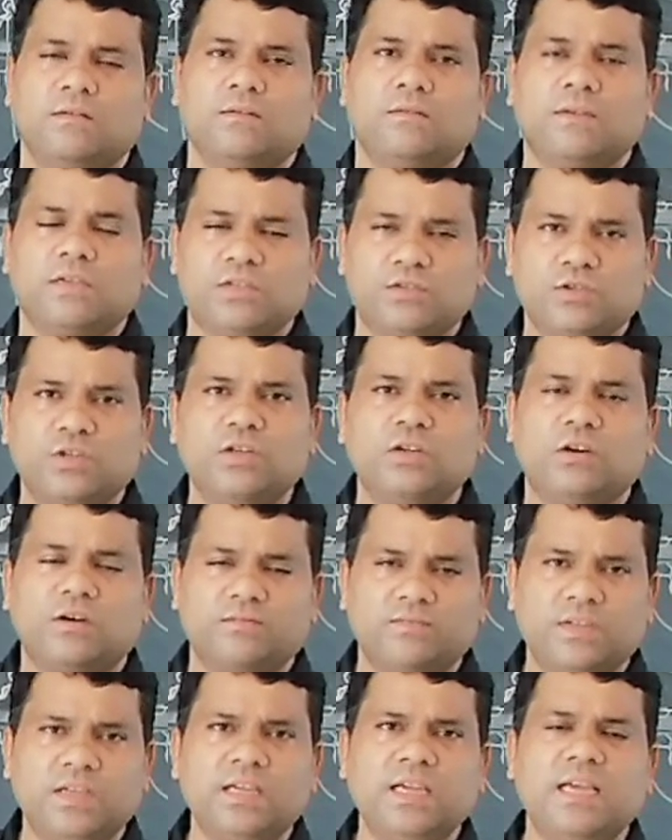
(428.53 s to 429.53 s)
History
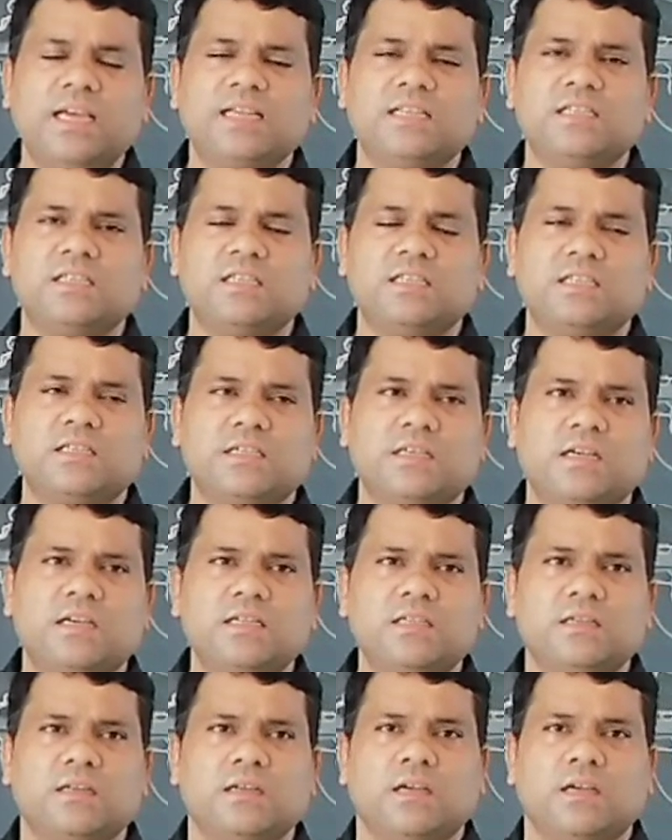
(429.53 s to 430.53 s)
of the ancestors.
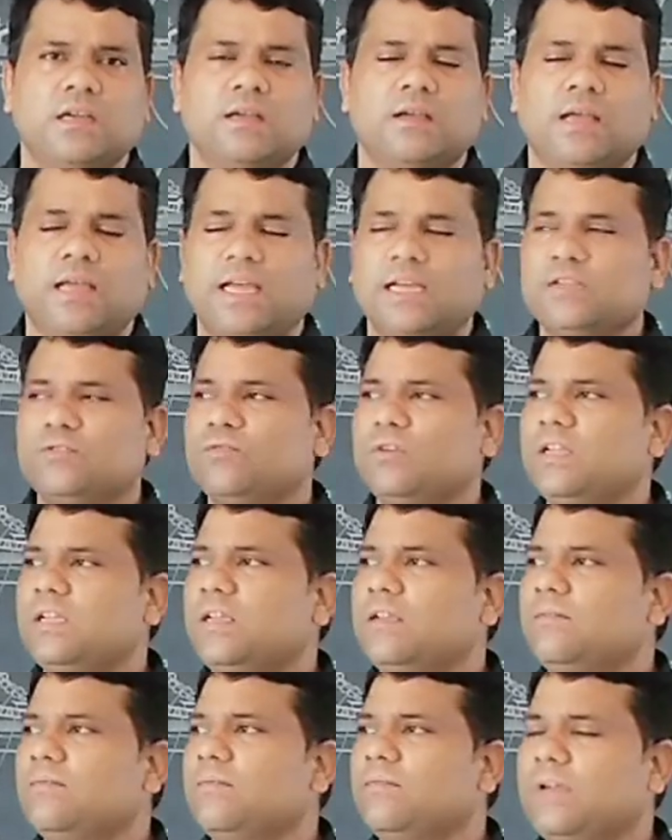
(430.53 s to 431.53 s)

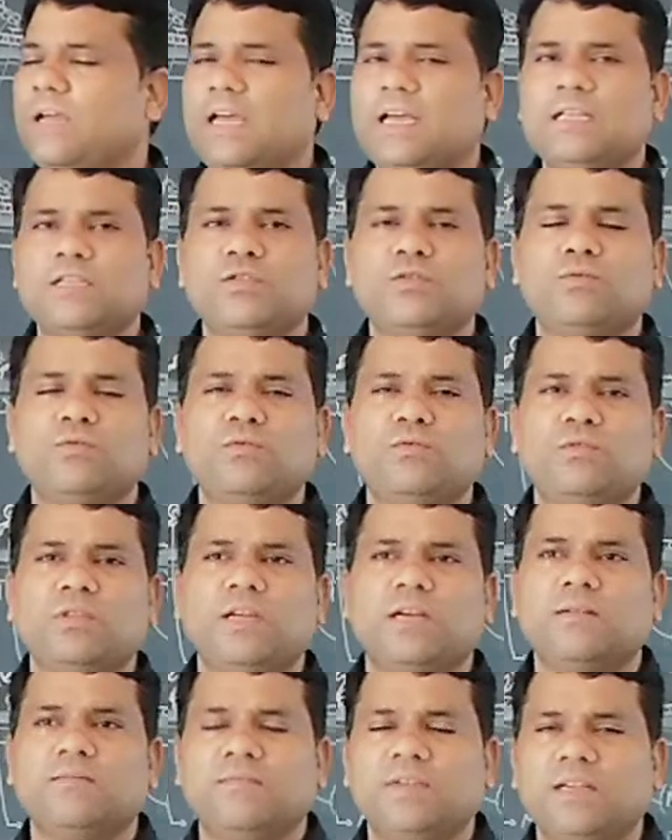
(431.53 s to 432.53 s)
Actually, as you know
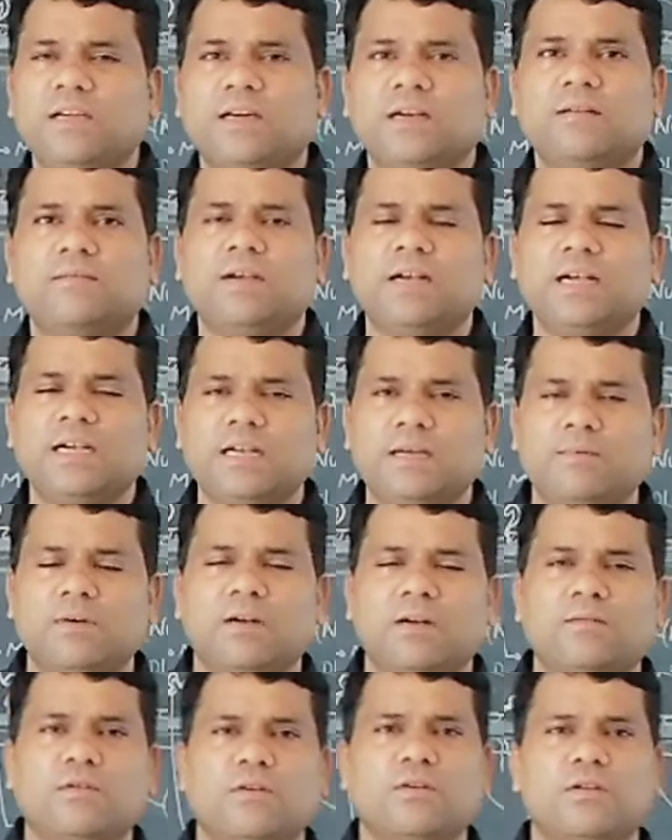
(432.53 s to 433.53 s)
that we are a
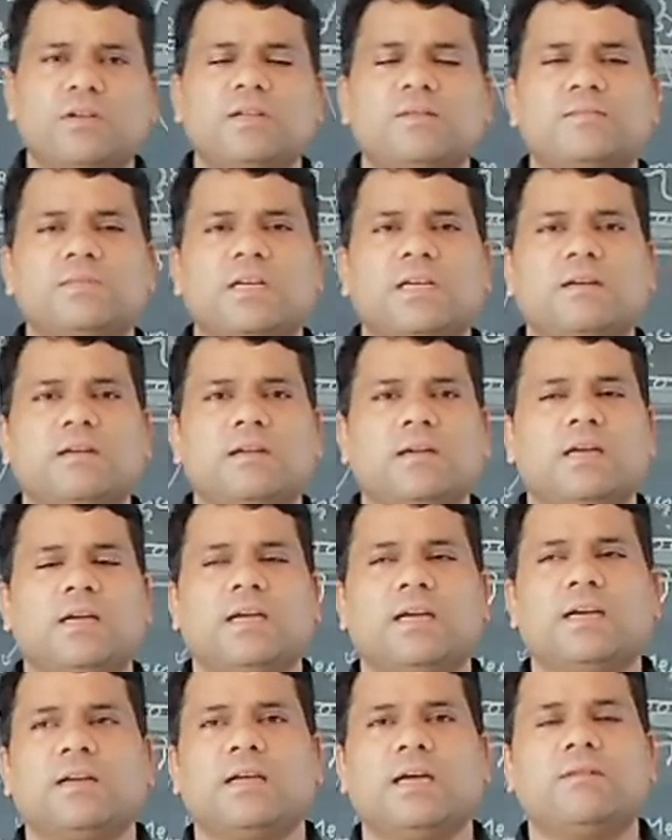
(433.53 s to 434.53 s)
well-developed organisms
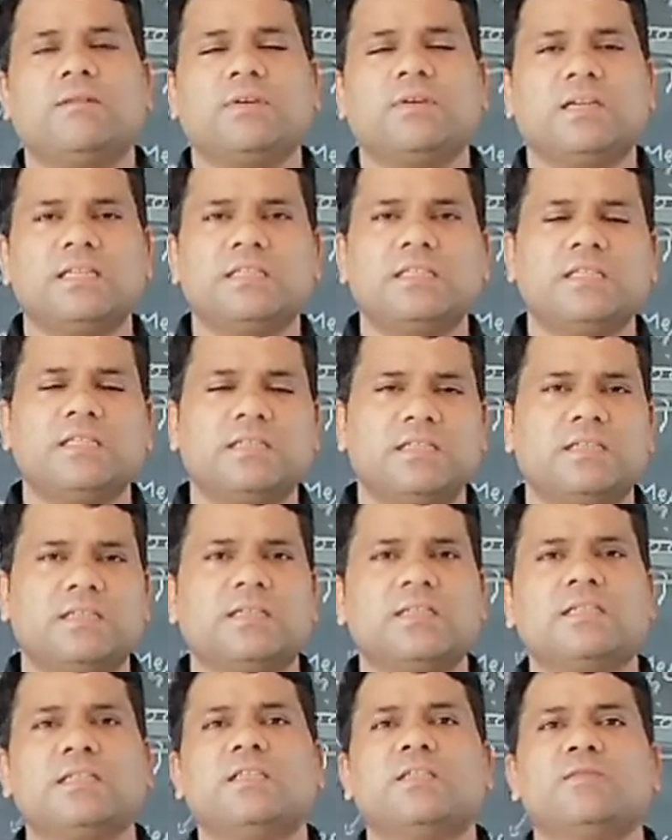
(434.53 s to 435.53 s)
and our
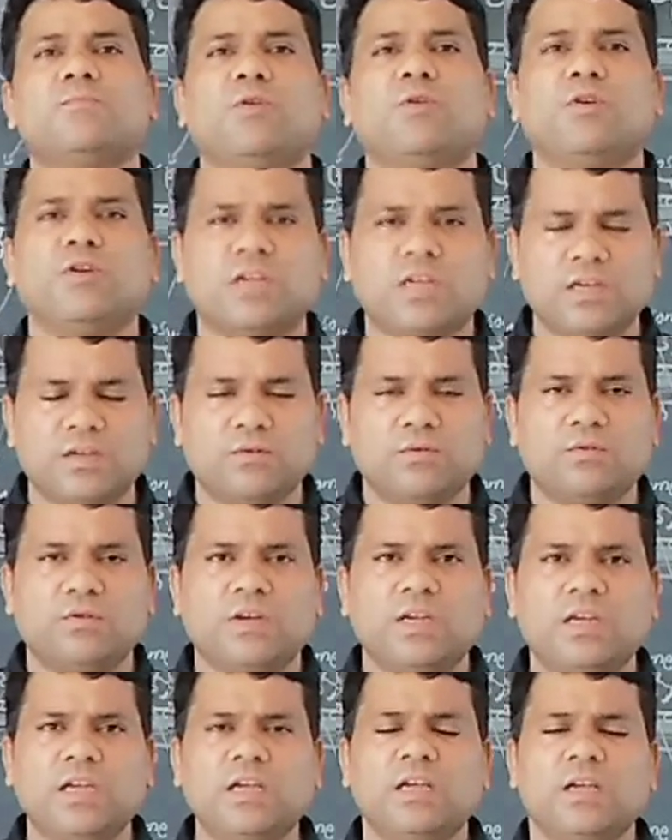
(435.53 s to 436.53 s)
ancestors is monkey.
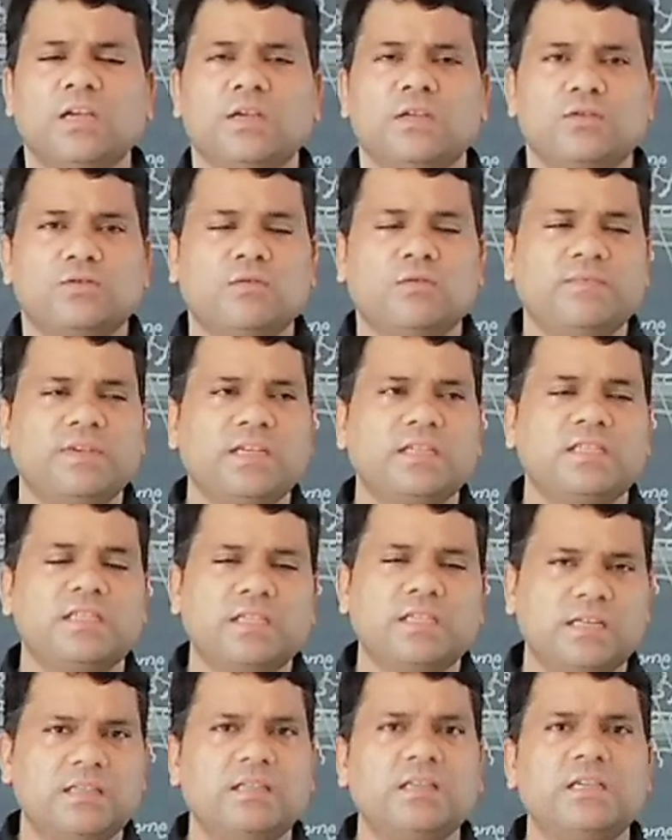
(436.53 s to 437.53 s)
Okay, so we
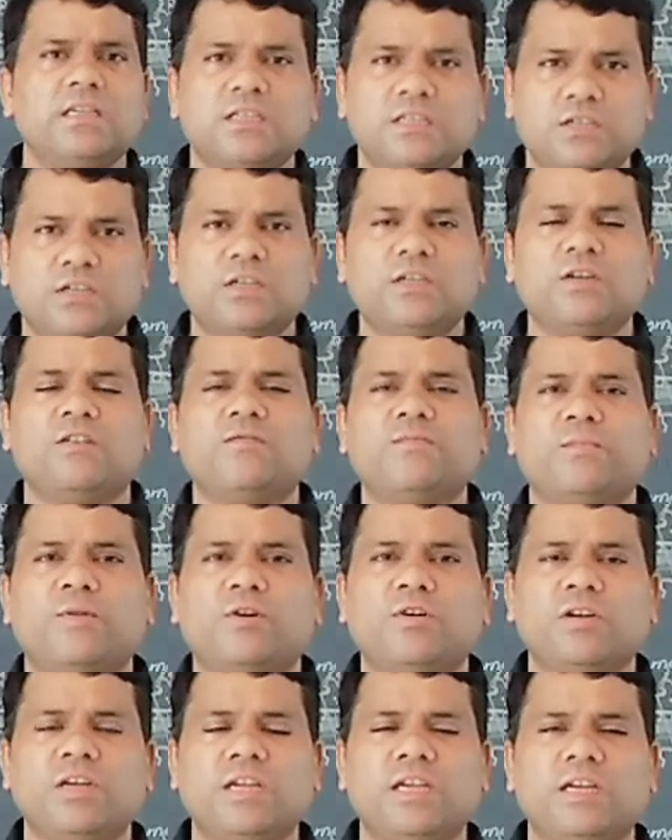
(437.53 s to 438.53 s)
see the history of
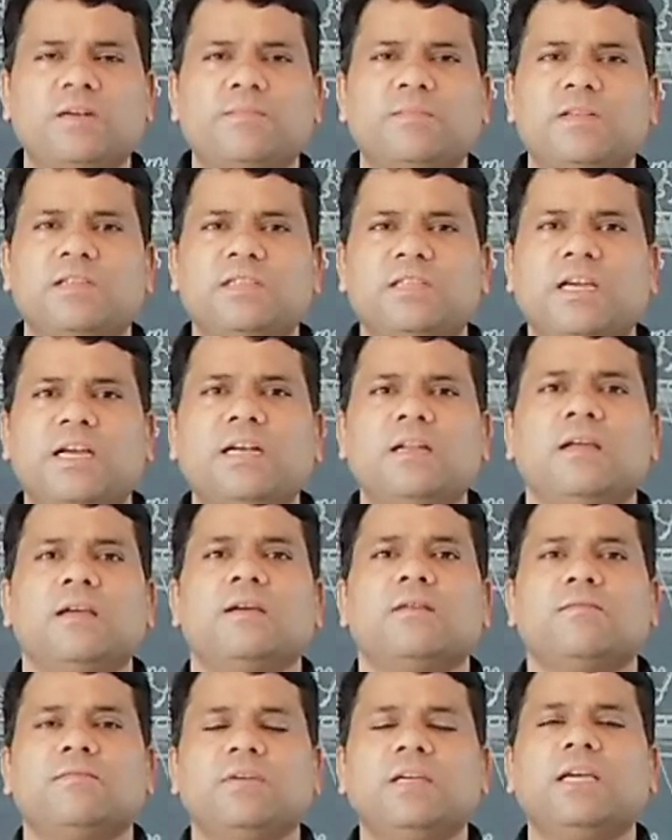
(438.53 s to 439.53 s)
monkey. It means
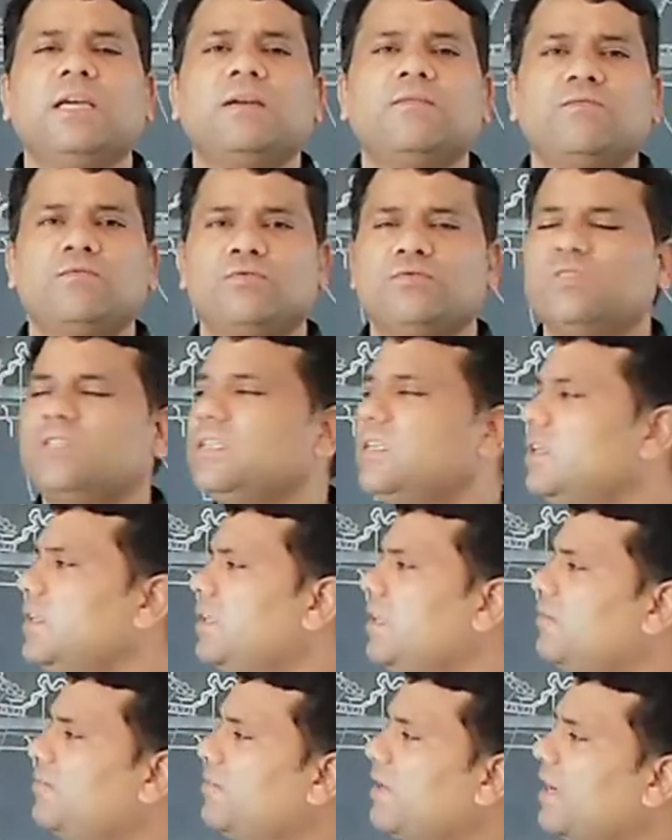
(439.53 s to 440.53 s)
that we have to see
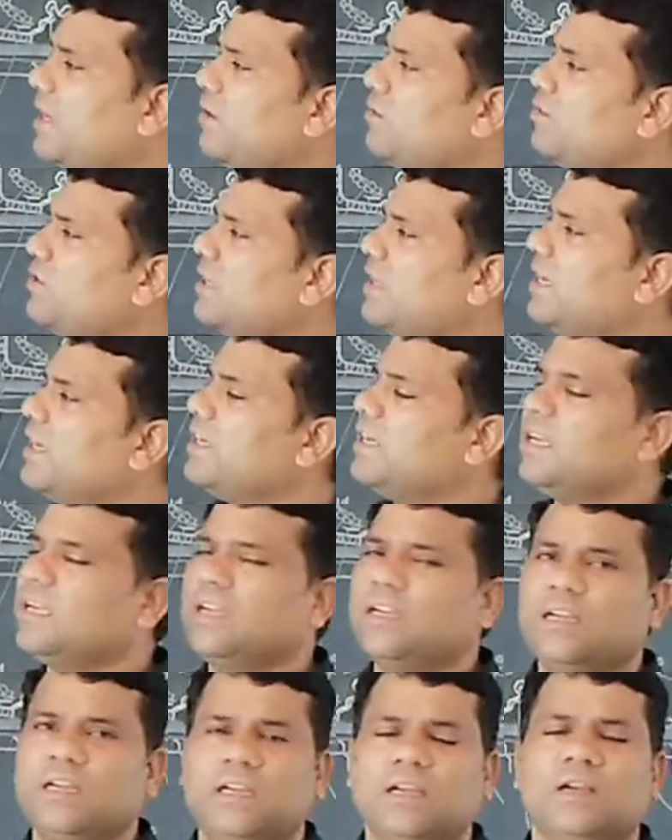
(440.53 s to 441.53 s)
the
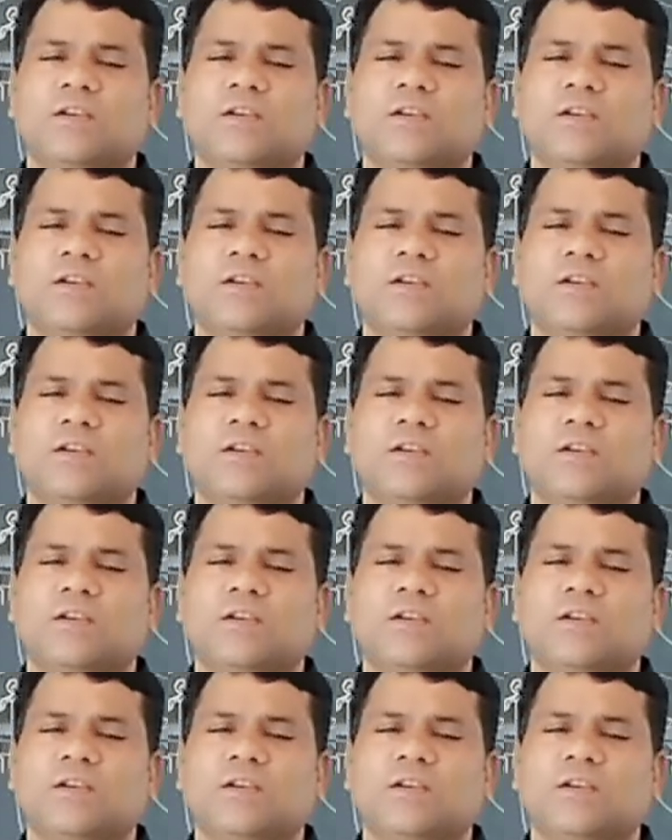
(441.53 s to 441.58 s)
phylogenetic